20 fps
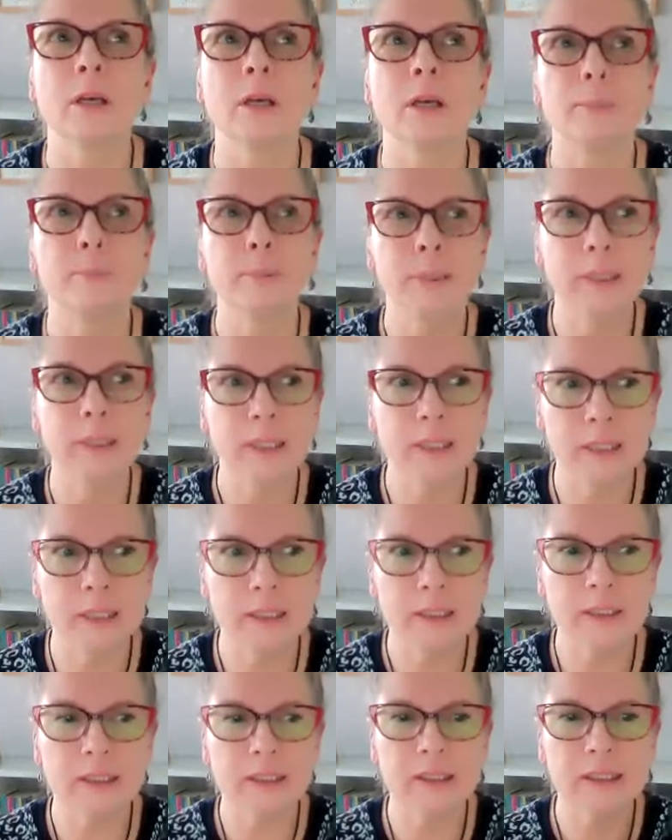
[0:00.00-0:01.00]

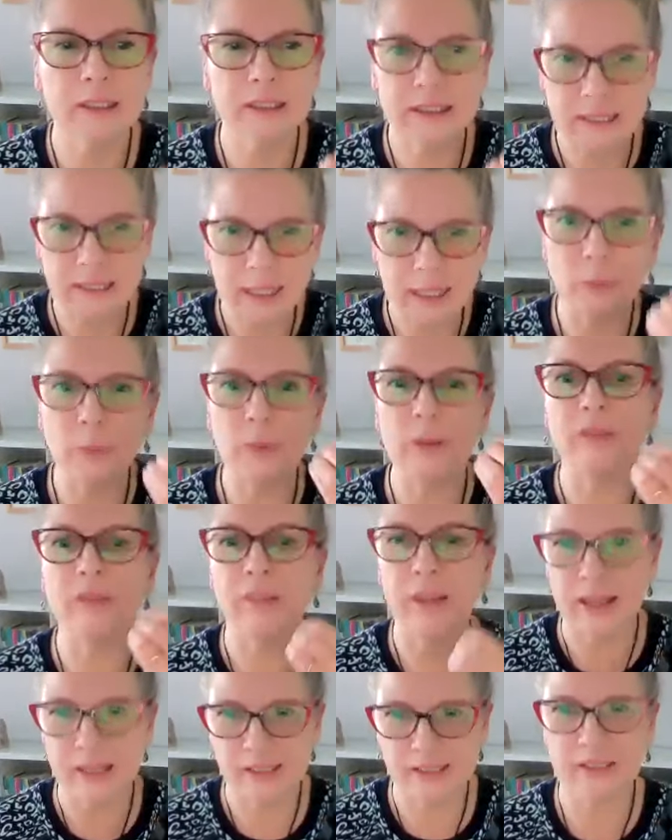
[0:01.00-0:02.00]
ability to stay with
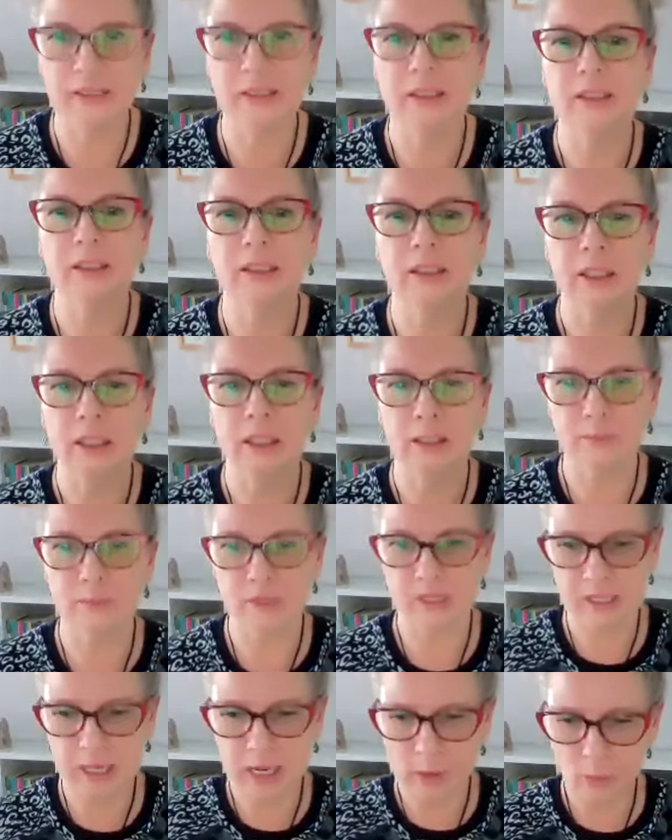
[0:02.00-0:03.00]
that,
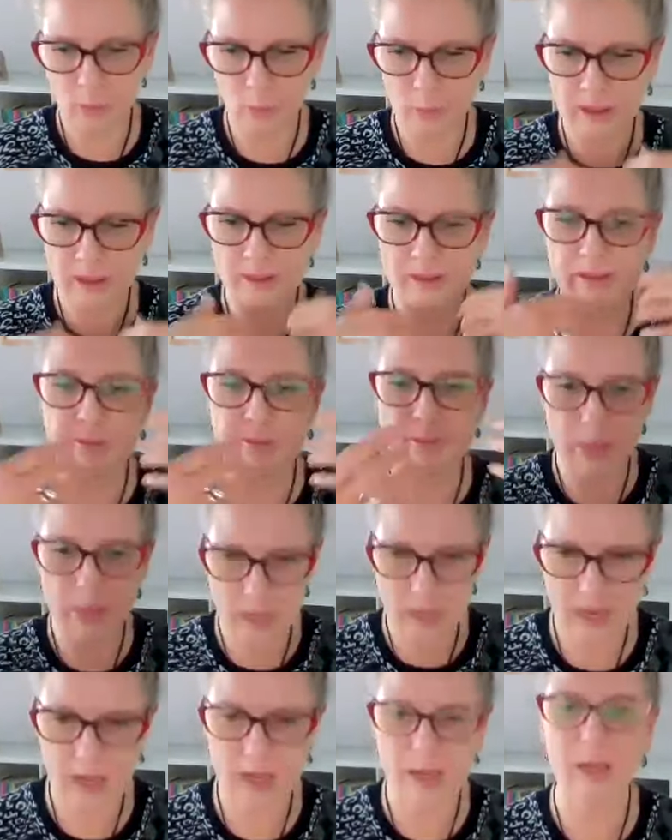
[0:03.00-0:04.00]
stay with
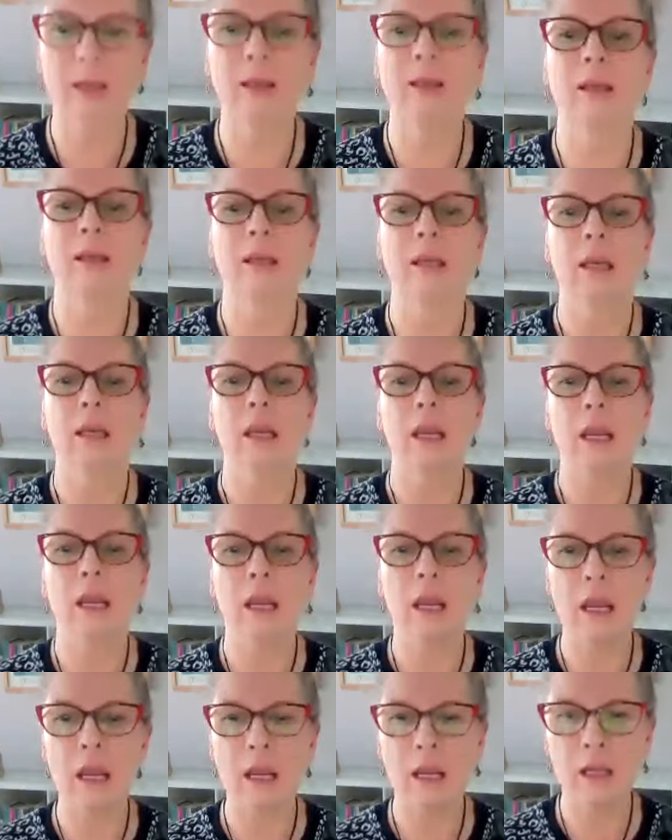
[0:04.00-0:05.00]
me
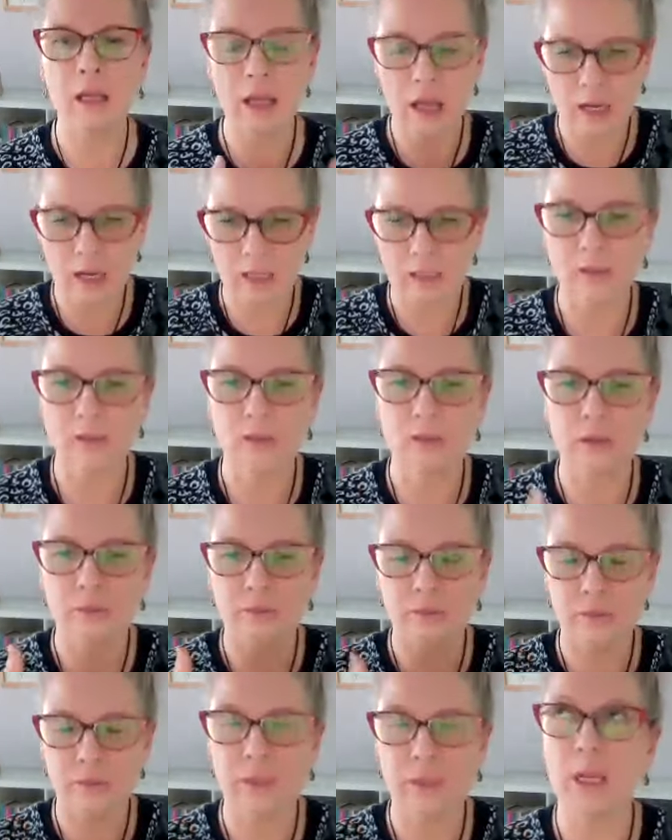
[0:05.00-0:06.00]
in that sort
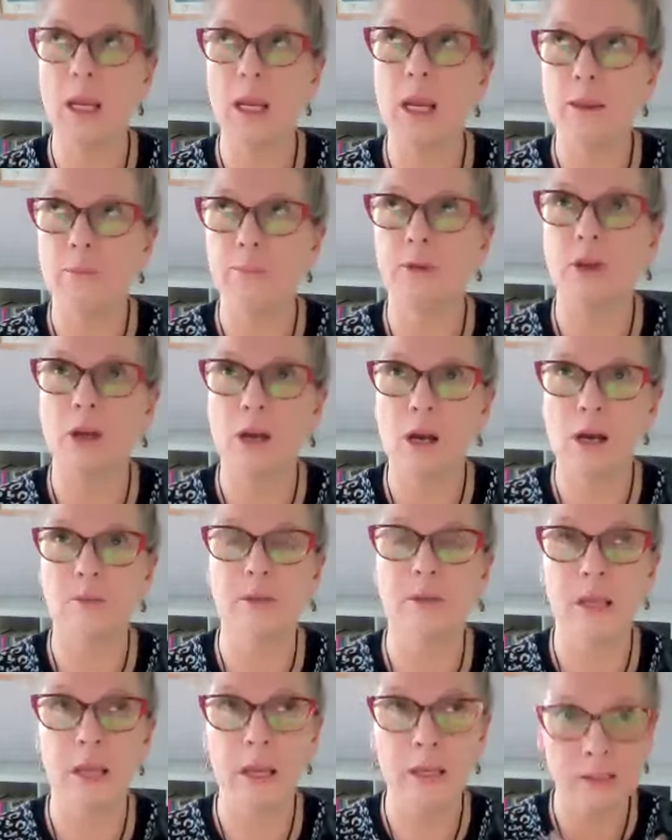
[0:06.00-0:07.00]
of deep
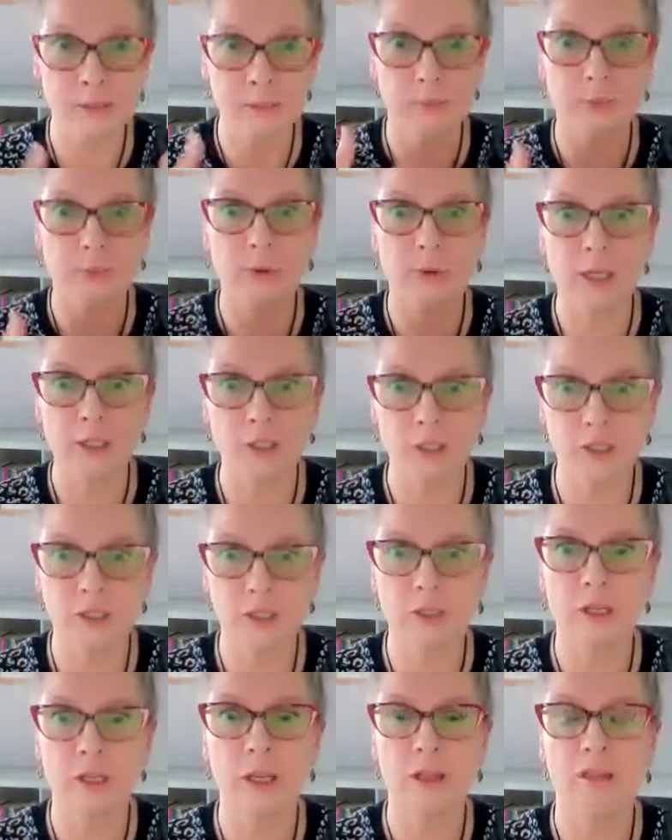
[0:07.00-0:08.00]
diving
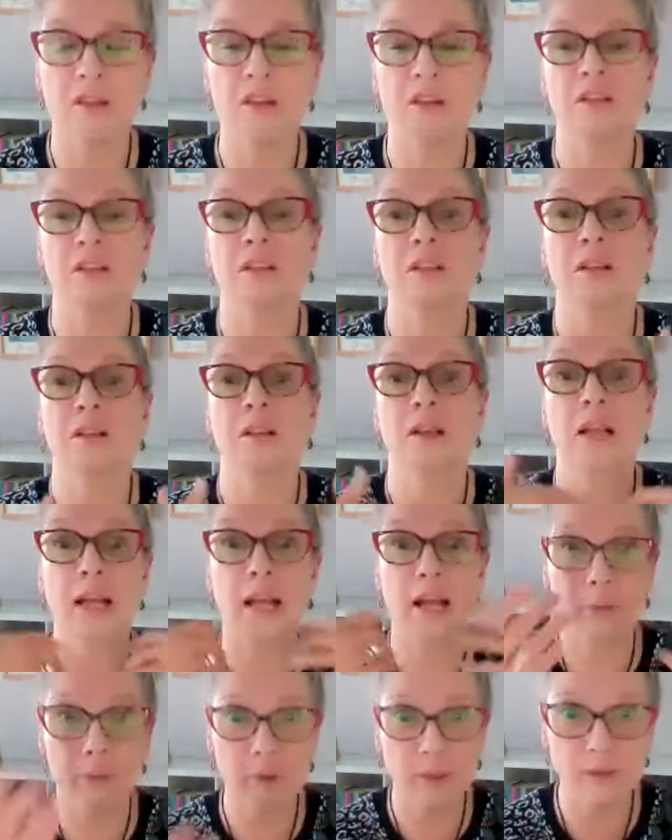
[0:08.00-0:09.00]
exploration and just
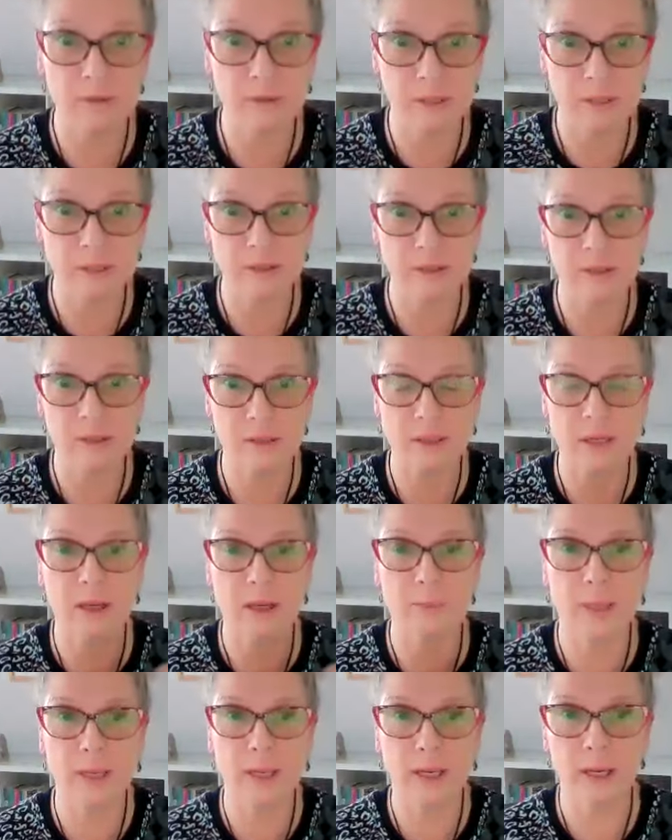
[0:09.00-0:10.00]
allowing things to
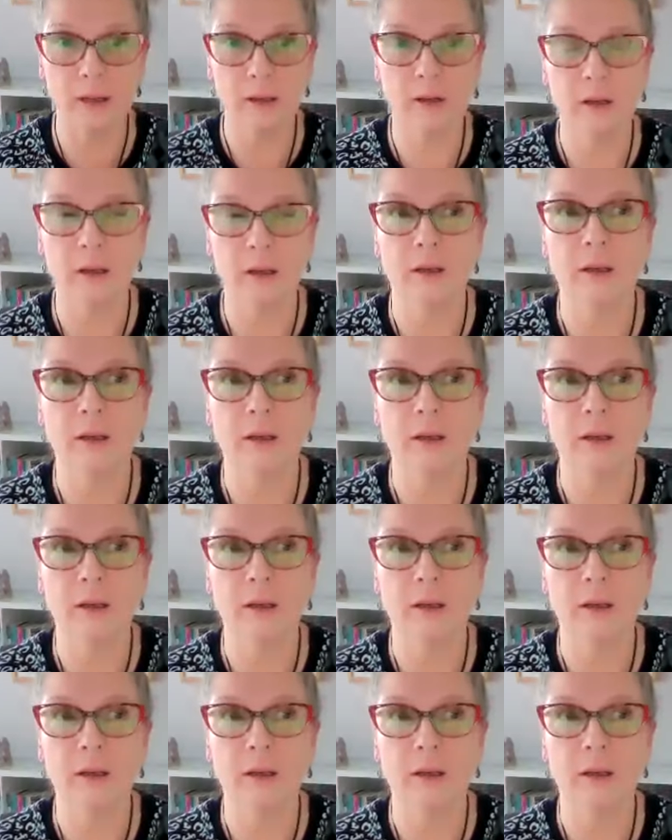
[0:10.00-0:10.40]
come out.